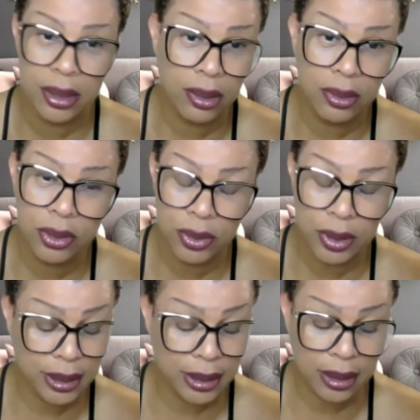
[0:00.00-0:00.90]
I told
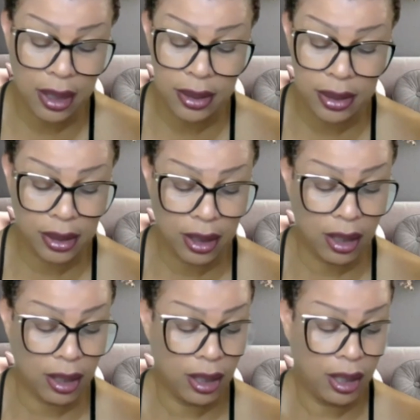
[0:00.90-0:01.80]
you it's exhausting,
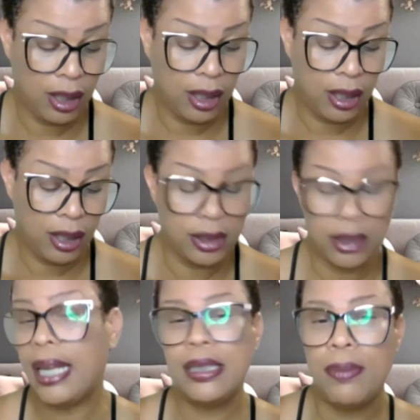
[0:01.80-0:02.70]
y'all.
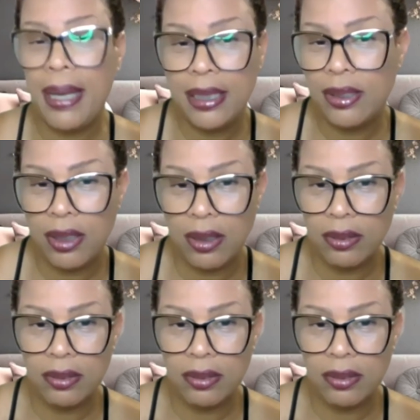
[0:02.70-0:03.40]
So that's why,